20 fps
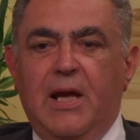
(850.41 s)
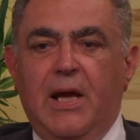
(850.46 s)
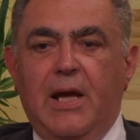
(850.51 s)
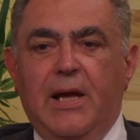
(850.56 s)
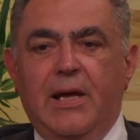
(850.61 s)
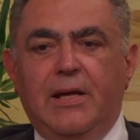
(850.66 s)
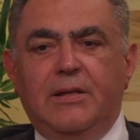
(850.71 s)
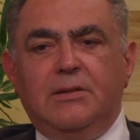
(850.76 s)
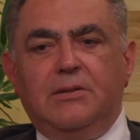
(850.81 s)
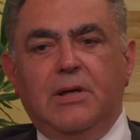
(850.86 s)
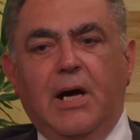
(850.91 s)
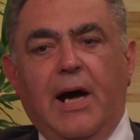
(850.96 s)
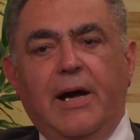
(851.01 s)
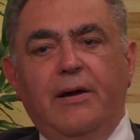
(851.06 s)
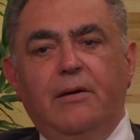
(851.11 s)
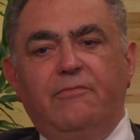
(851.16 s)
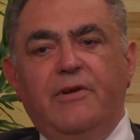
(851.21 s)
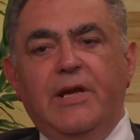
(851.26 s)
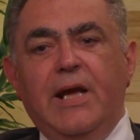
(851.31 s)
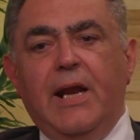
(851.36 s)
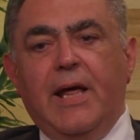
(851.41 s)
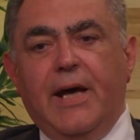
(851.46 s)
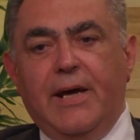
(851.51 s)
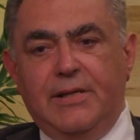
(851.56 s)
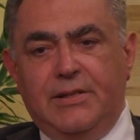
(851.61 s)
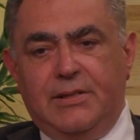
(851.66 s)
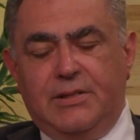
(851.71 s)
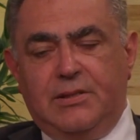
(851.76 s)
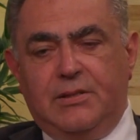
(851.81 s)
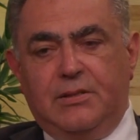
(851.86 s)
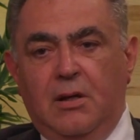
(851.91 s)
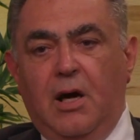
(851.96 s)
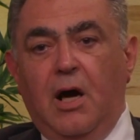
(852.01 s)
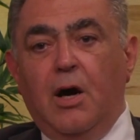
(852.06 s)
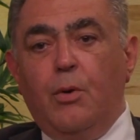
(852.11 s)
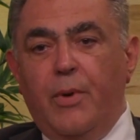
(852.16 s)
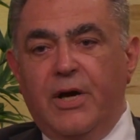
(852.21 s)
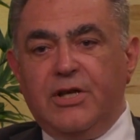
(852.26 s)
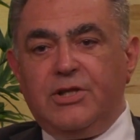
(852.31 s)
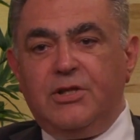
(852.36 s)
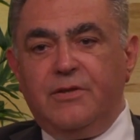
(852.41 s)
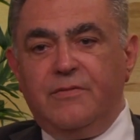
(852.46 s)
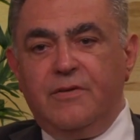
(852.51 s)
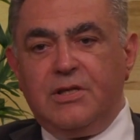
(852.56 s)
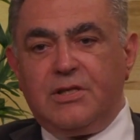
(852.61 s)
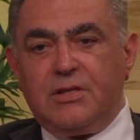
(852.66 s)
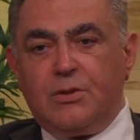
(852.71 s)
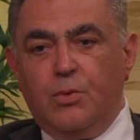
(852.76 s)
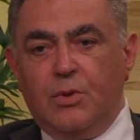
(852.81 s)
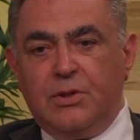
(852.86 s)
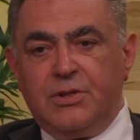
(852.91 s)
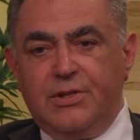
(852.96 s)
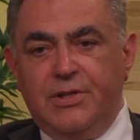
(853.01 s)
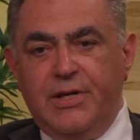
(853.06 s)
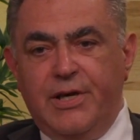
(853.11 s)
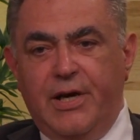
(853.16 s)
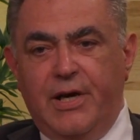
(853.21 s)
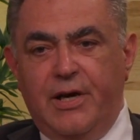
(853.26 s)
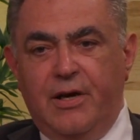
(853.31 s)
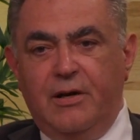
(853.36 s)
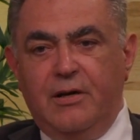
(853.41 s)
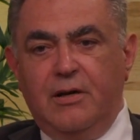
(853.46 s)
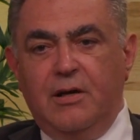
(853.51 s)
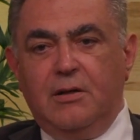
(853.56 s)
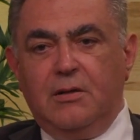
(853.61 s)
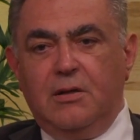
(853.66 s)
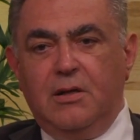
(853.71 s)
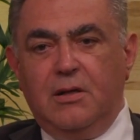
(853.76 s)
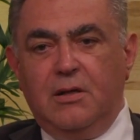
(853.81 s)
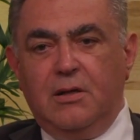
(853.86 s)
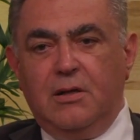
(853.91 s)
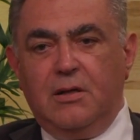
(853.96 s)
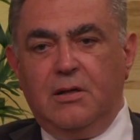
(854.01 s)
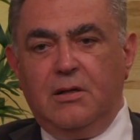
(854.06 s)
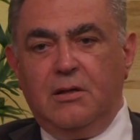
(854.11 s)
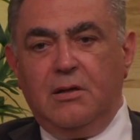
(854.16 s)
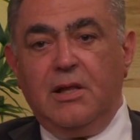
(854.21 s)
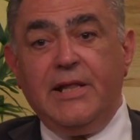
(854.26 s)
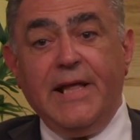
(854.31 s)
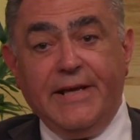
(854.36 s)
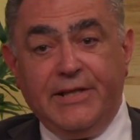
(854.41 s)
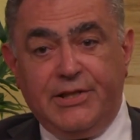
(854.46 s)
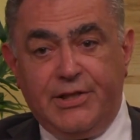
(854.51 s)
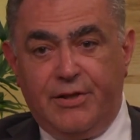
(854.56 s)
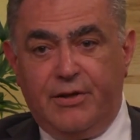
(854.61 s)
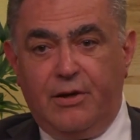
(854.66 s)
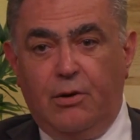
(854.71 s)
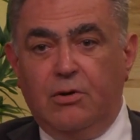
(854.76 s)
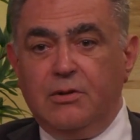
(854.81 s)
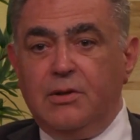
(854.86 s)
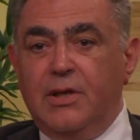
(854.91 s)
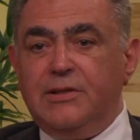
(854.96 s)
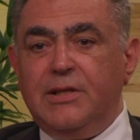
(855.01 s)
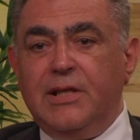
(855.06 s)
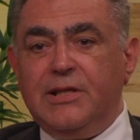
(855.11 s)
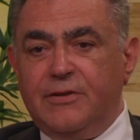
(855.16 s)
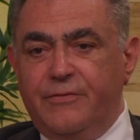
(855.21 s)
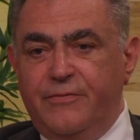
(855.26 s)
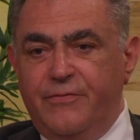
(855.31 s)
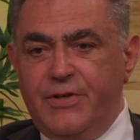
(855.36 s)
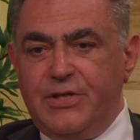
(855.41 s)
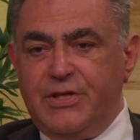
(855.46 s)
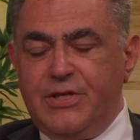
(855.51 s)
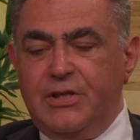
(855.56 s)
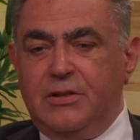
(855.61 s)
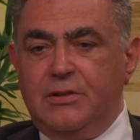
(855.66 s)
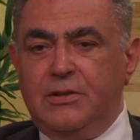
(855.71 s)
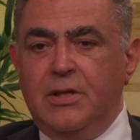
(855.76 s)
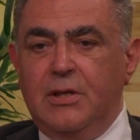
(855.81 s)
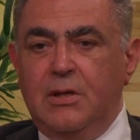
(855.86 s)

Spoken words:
And I realized how much the risk was there later on another visit